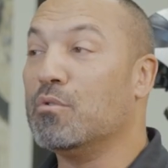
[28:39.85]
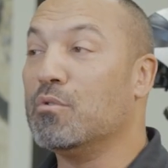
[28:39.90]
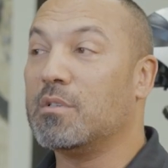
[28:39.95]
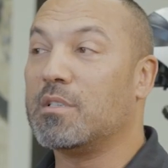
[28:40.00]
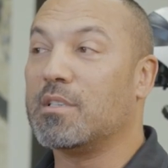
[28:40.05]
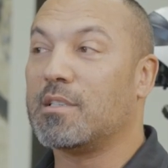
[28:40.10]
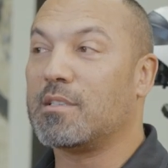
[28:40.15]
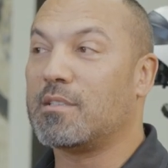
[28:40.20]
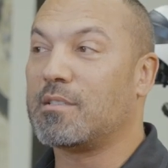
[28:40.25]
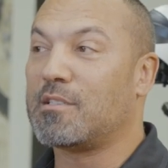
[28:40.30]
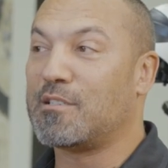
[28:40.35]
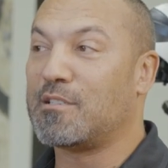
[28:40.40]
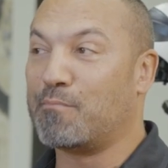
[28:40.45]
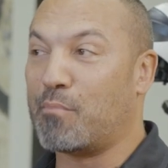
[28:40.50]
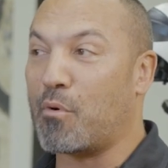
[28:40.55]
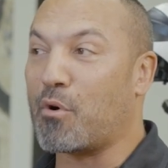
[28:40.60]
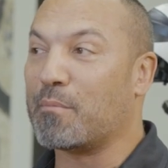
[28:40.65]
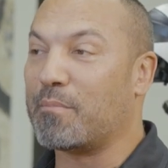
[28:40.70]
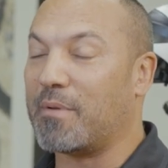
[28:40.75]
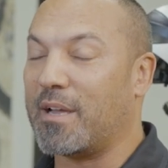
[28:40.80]
tuned
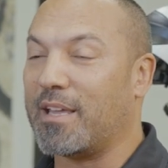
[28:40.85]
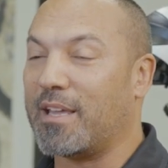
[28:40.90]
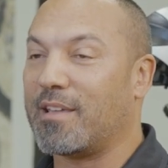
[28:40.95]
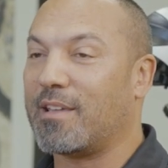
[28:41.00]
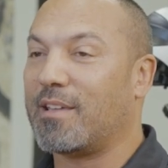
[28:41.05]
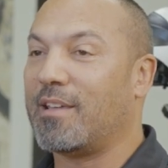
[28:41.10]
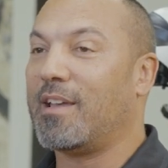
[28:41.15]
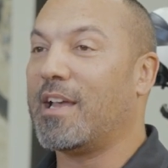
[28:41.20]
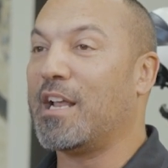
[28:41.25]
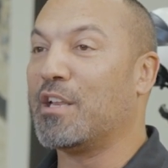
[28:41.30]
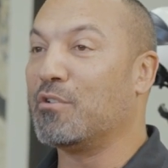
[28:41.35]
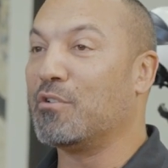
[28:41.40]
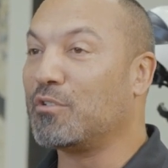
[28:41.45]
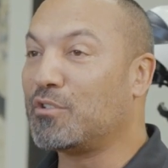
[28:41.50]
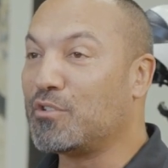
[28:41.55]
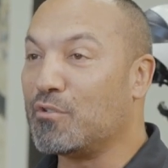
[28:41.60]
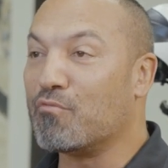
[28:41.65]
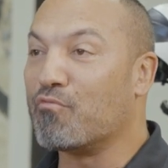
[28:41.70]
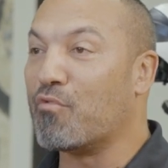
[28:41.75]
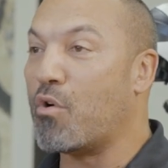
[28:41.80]
sport bike, and
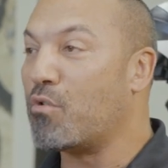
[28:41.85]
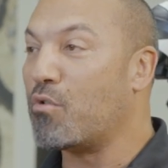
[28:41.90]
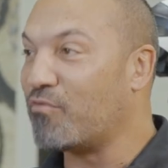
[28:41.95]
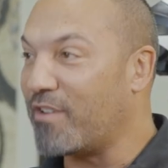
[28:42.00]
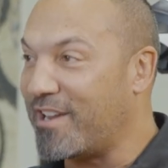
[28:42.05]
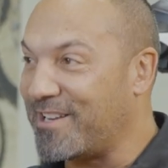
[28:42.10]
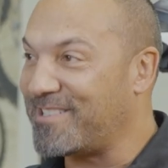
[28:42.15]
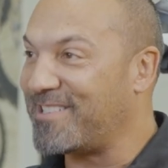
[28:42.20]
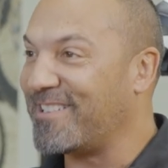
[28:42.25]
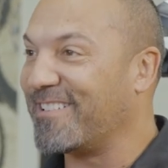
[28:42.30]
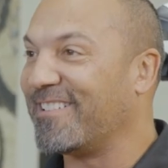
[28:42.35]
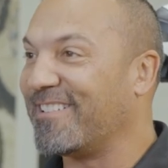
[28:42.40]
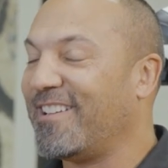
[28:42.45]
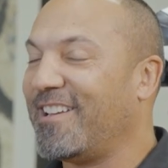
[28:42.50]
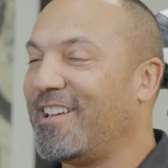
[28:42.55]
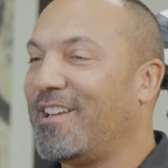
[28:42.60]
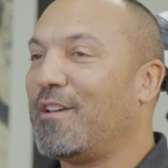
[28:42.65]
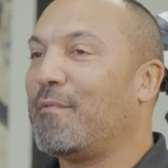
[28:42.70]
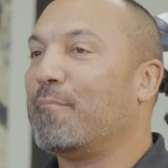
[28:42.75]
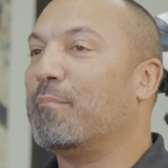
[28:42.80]
you'll do road racing,
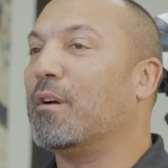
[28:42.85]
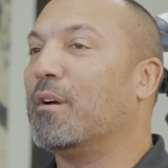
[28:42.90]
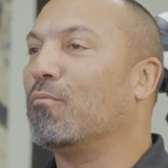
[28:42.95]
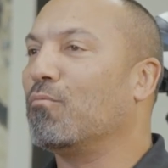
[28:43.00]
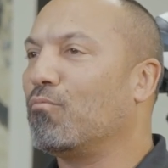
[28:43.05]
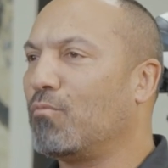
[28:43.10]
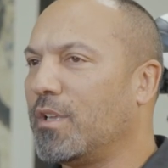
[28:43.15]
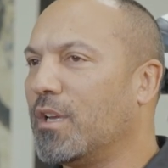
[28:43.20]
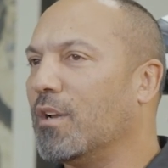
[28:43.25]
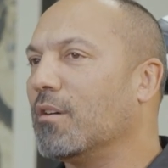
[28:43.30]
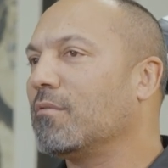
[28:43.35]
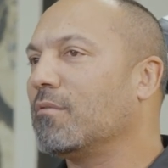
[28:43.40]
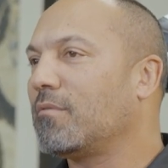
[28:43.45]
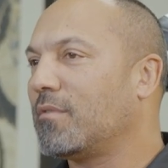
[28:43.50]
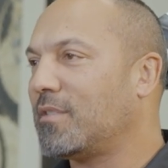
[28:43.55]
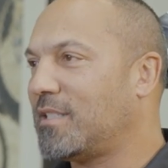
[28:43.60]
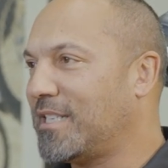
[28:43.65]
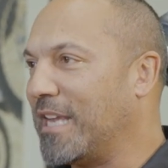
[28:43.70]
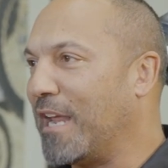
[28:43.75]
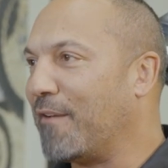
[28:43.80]
but
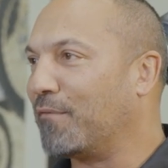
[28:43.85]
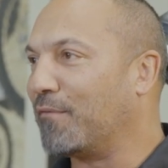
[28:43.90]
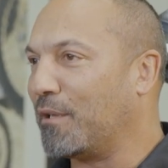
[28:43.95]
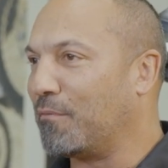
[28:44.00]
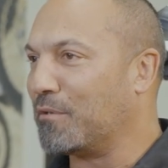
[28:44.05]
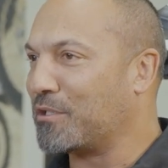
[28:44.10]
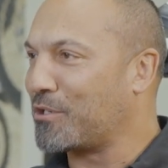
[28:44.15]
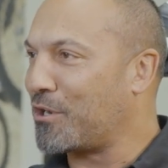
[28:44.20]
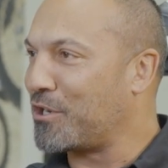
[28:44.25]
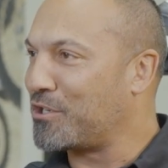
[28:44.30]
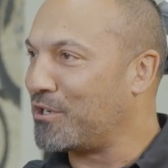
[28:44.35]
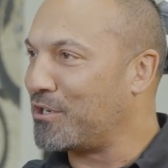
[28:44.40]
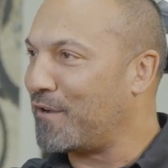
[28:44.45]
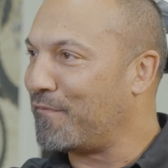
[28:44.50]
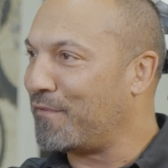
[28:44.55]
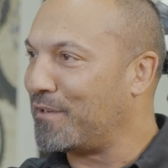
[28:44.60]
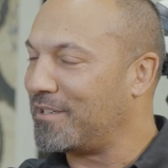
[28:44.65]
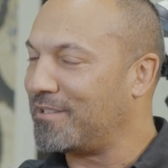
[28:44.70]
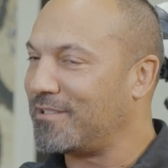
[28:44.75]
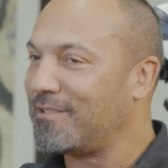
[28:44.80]
safely. We'll start you
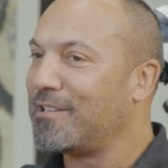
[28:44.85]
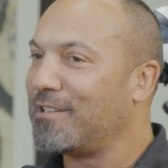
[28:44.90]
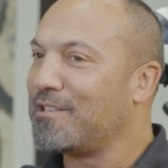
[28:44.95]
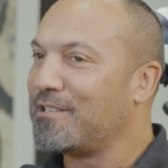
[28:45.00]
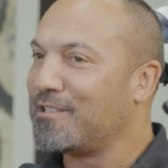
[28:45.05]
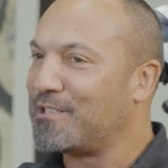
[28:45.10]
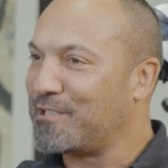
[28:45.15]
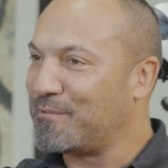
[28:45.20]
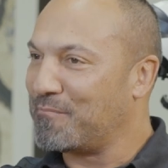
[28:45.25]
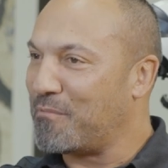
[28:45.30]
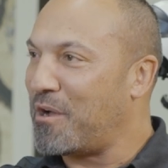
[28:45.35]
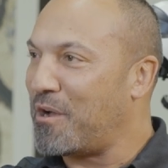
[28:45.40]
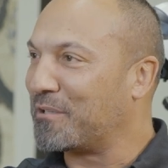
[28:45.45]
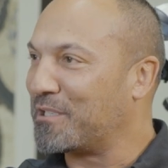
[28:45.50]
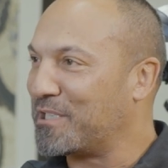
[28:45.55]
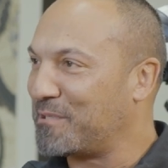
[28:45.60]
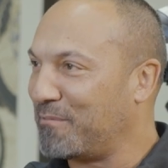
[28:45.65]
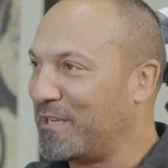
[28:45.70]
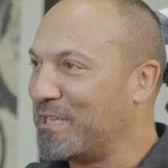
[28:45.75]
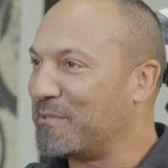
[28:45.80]
off on a
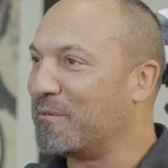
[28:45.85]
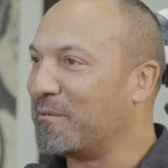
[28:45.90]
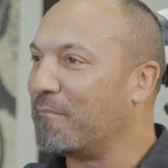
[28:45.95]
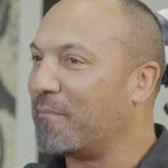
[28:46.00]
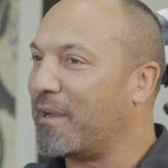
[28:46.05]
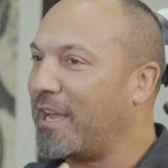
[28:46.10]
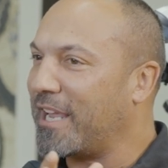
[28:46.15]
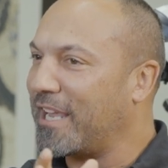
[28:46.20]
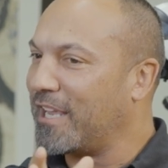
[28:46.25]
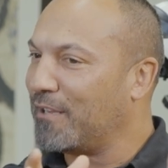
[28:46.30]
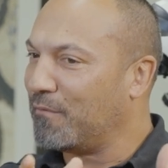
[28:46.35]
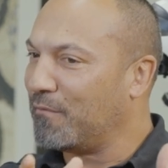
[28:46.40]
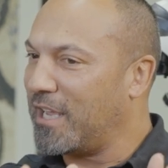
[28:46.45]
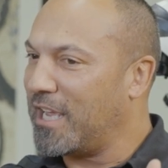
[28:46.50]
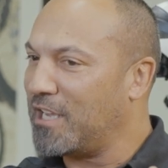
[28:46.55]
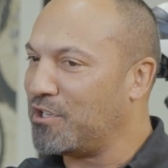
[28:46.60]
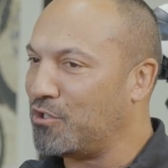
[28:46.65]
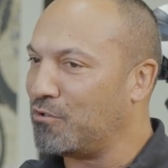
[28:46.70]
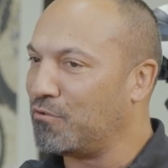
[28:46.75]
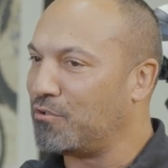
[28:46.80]
small displacement bike,
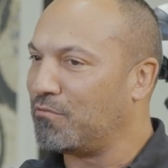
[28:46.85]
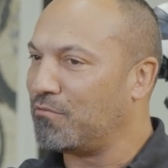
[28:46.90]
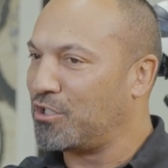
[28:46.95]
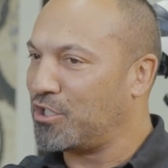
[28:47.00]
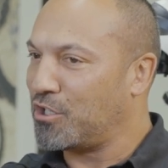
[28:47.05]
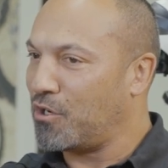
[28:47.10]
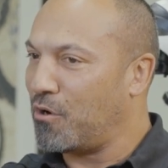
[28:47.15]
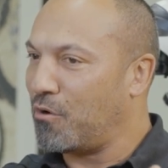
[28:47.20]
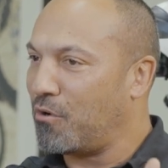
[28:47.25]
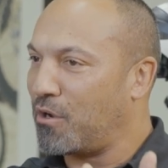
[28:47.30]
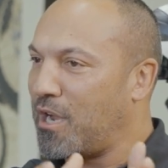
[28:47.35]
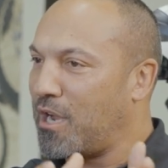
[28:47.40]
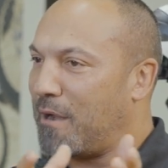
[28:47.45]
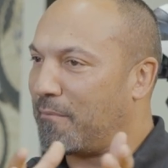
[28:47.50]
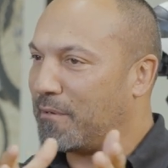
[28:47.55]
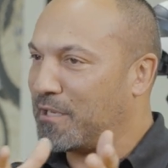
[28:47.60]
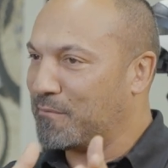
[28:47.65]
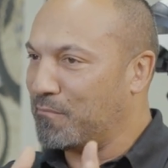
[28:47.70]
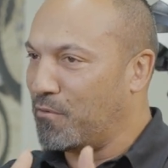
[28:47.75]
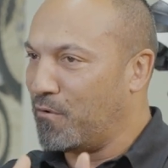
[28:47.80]
and as you show
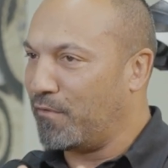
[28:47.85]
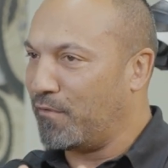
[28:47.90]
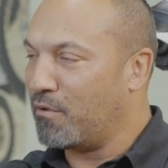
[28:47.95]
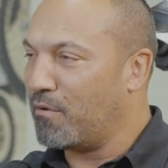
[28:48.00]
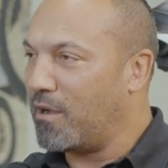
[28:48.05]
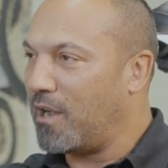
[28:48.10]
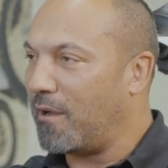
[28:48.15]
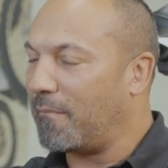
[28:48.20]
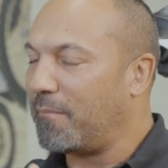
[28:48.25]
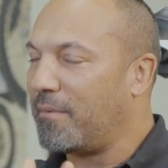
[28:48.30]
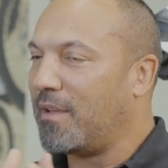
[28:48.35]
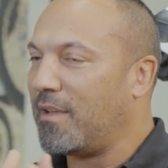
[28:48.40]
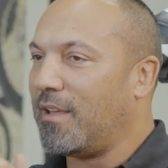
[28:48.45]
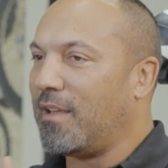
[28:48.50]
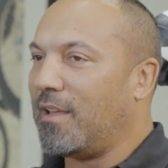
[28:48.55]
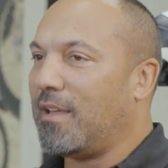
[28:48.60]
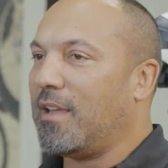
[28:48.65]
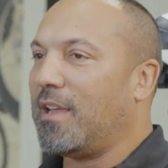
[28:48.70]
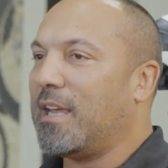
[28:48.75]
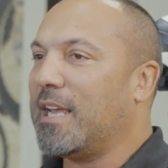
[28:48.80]
competence, move you up,
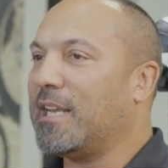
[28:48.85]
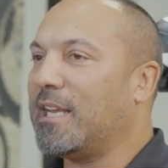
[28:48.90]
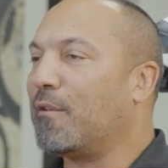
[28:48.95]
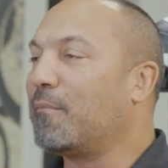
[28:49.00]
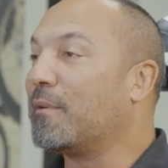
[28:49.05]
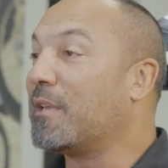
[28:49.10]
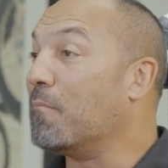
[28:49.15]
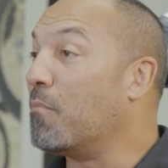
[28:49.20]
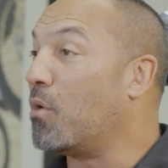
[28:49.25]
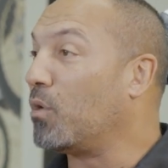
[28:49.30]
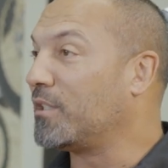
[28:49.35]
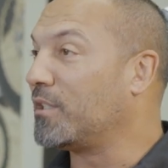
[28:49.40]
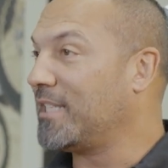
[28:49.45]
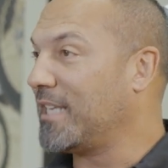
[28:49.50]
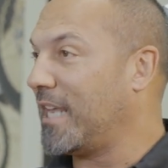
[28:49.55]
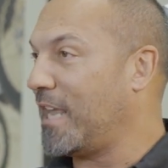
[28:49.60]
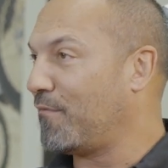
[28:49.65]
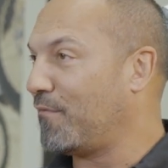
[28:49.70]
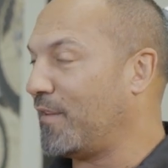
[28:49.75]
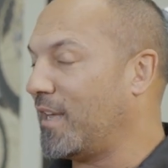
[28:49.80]
and that'll be a
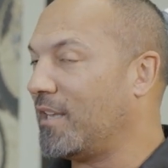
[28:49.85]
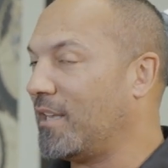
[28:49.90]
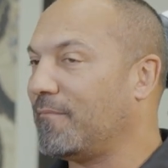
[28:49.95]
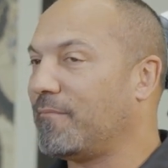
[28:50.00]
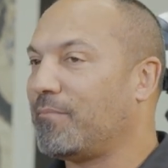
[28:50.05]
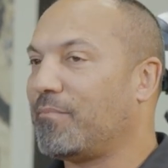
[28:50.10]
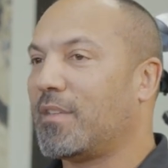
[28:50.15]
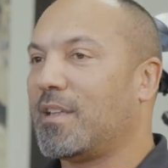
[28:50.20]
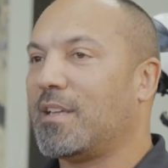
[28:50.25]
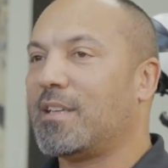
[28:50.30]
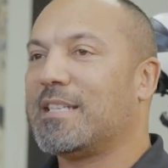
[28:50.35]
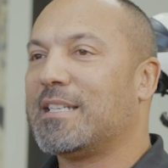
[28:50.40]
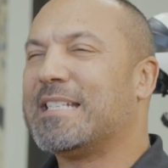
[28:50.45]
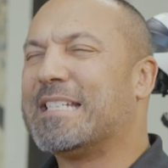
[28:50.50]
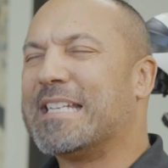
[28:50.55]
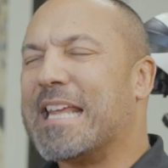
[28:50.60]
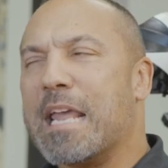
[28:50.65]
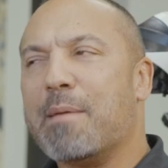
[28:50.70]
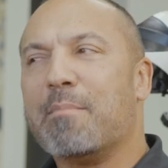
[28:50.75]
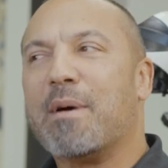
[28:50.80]
multi-day event. Right.
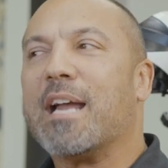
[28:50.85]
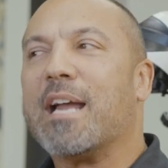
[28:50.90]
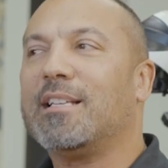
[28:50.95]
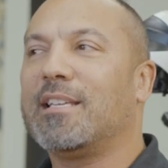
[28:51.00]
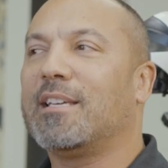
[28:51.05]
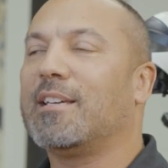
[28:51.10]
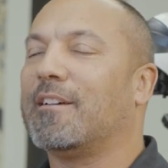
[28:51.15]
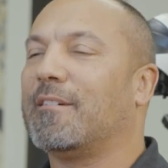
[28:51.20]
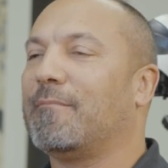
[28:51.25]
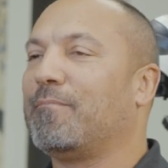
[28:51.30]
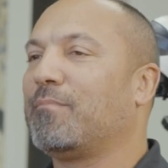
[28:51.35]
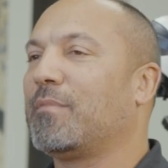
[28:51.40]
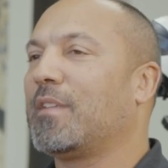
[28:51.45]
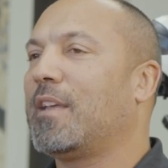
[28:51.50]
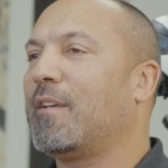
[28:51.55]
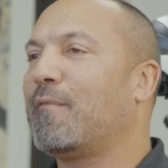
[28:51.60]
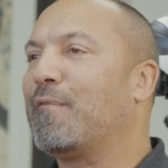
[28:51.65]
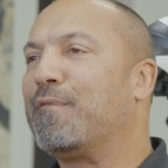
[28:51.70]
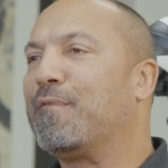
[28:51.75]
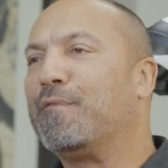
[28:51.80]
Same idea,
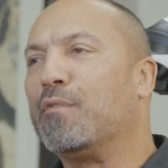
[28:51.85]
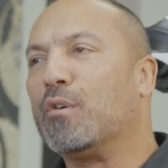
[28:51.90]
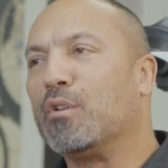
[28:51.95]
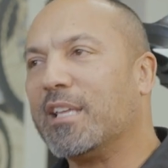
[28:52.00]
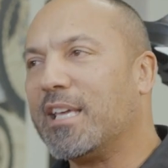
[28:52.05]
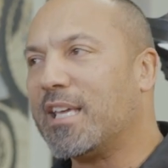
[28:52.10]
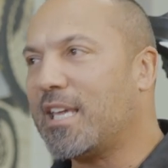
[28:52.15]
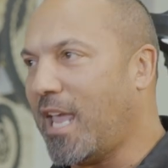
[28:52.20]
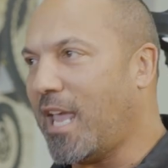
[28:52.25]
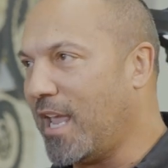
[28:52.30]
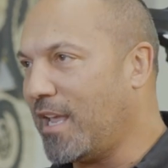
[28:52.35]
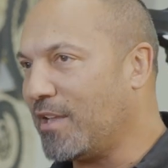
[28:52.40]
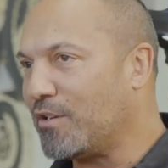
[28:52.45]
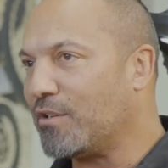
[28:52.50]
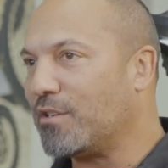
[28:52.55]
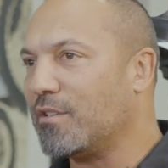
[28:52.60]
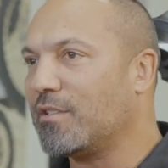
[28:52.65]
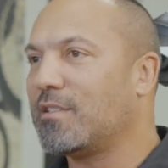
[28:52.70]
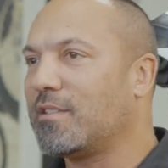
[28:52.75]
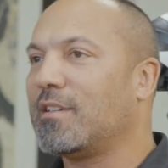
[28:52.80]
fully
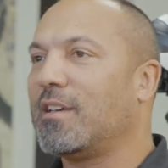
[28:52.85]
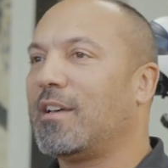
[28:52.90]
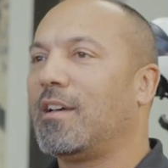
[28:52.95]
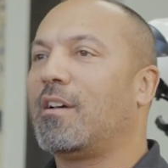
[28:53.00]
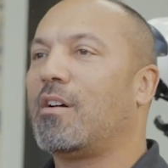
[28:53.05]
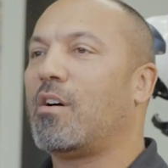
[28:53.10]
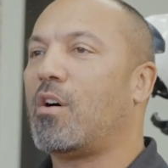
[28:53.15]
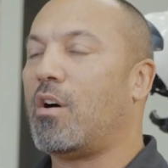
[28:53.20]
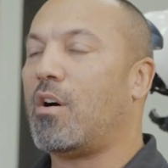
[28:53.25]
catered,